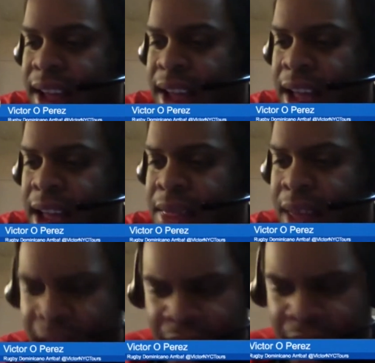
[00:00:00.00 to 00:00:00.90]
And
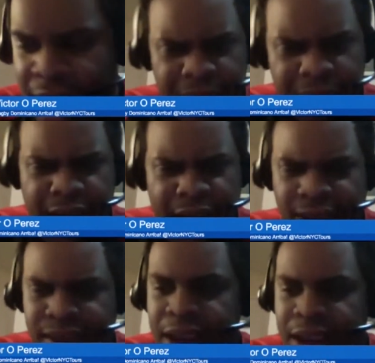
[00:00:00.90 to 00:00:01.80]
they got
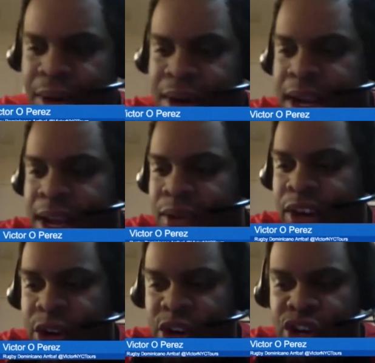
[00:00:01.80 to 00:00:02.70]
together in the
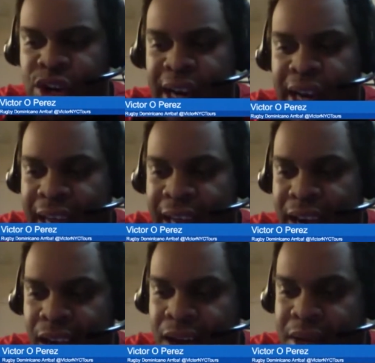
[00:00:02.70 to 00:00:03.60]
Recreation Athletic
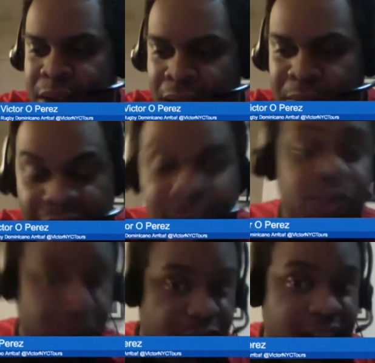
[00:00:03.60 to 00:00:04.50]
Complex,
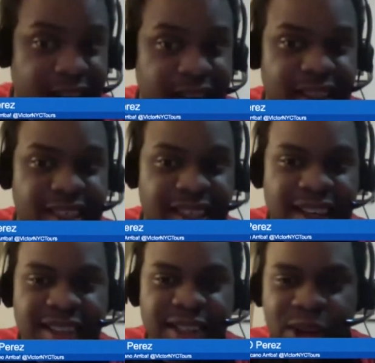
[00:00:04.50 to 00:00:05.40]
which is
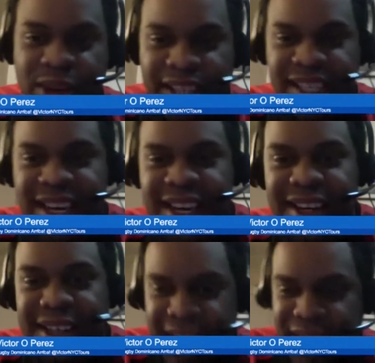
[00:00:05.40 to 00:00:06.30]
in Salt Lake City.
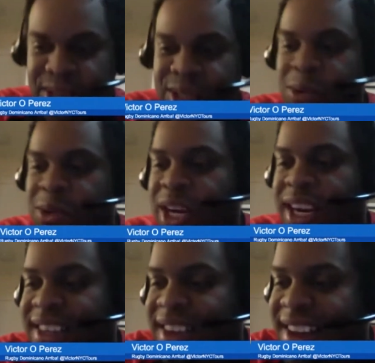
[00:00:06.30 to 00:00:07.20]
Go
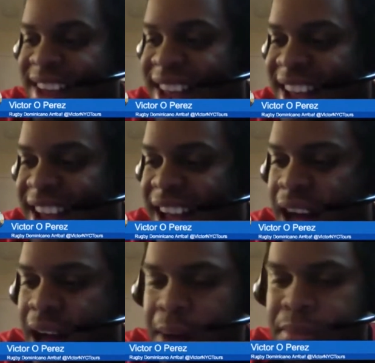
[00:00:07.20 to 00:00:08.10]
check it.
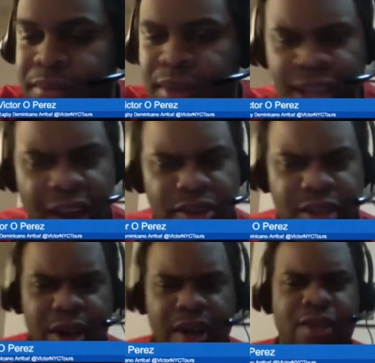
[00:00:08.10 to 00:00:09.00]
Now,
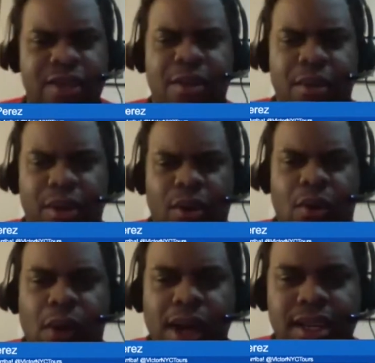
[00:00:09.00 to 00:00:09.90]
there were
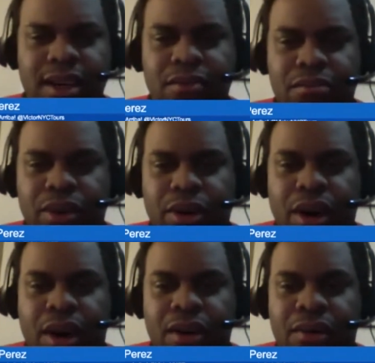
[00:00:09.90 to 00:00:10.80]
quite a number
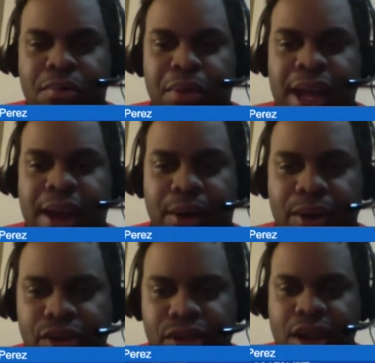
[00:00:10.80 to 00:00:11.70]
of
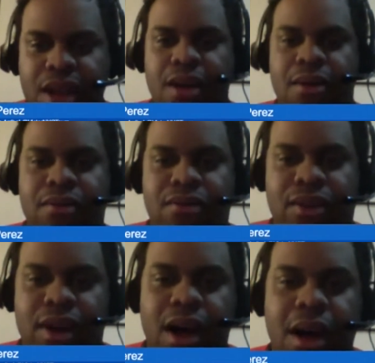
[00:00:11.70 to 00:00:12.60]
players
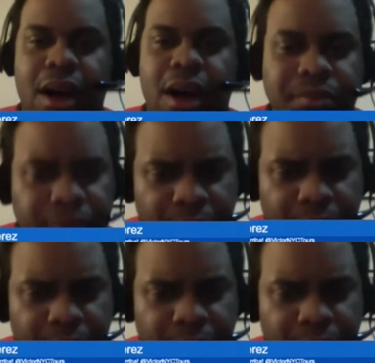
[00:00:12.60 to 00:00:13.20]
from